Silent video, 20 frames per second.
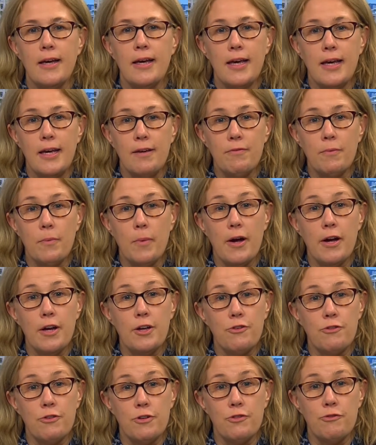Even where a
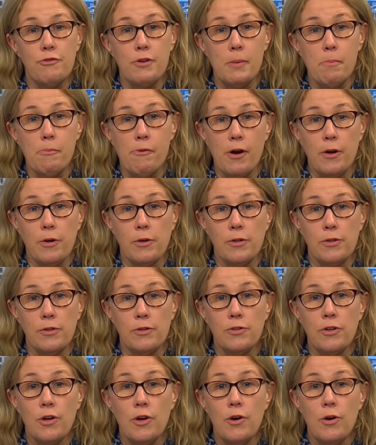trust
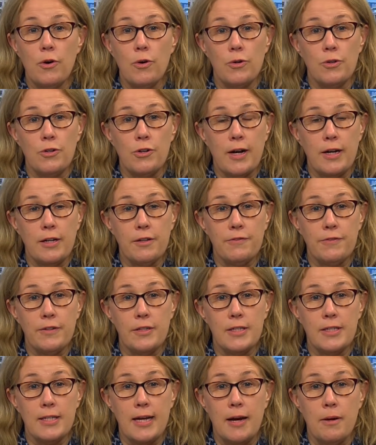rebrokers or
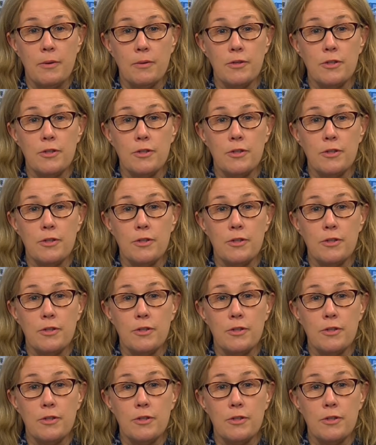transfers out,